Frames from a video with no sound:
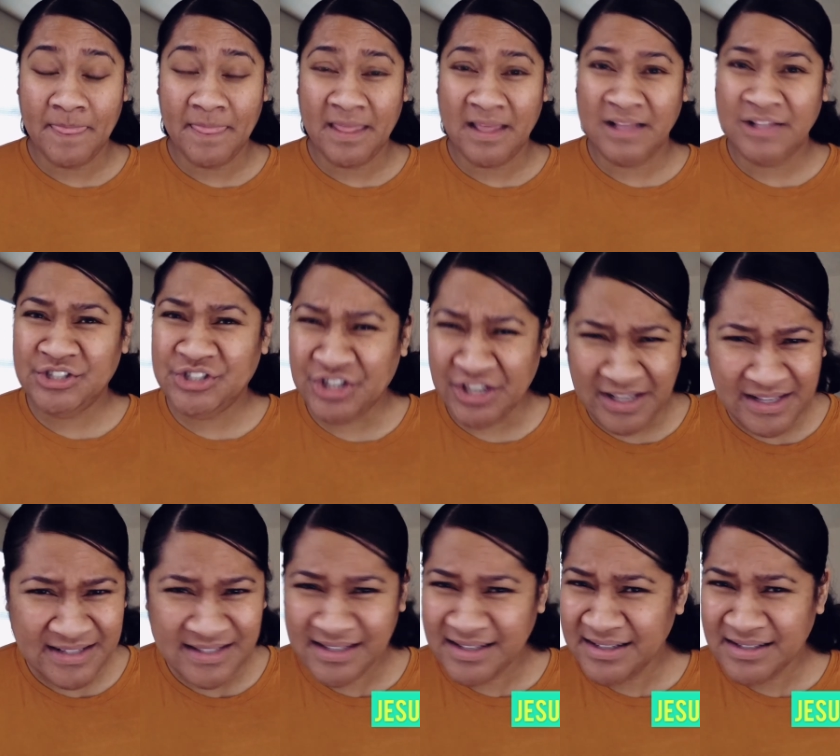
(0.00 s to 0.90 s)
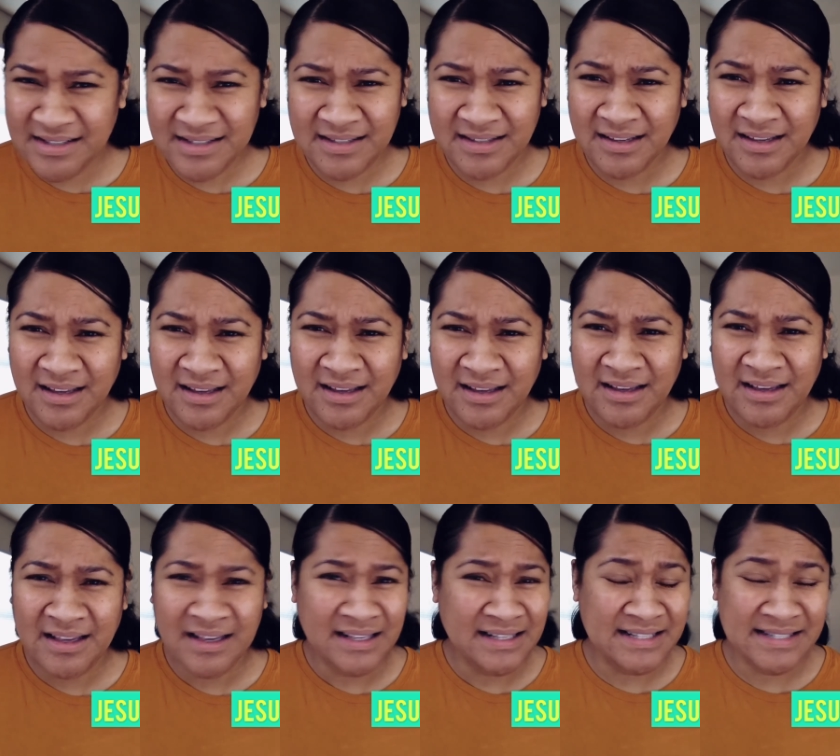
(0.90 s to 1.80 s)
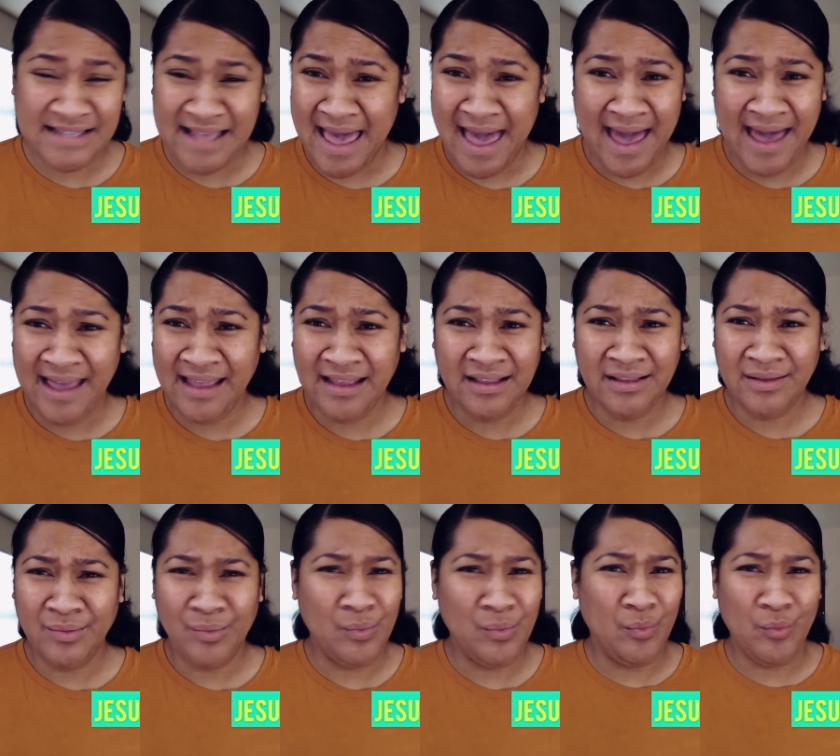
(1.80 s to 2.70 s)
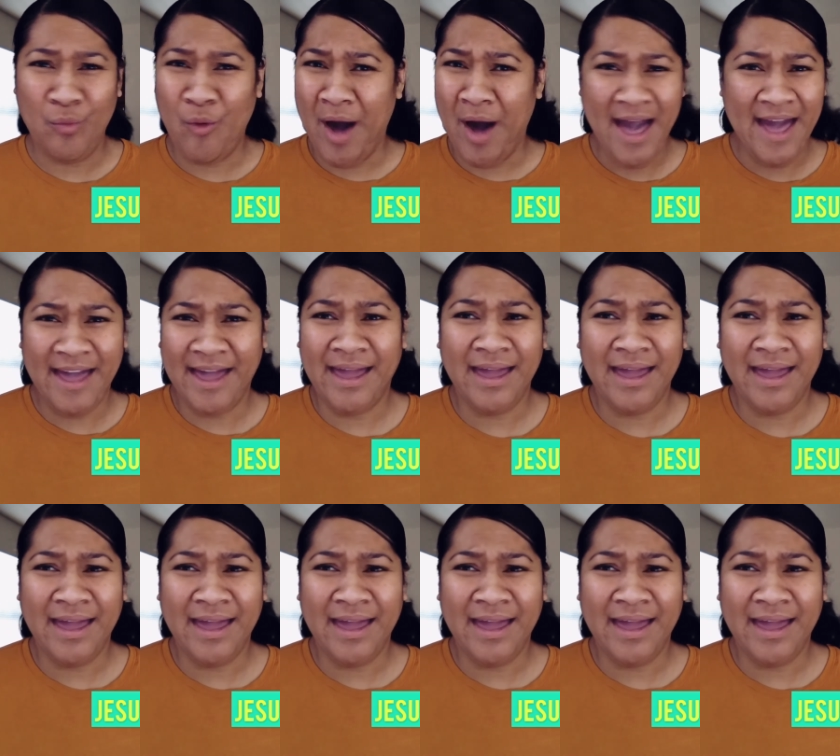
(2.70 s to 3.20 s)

Jesus? Sad? Why?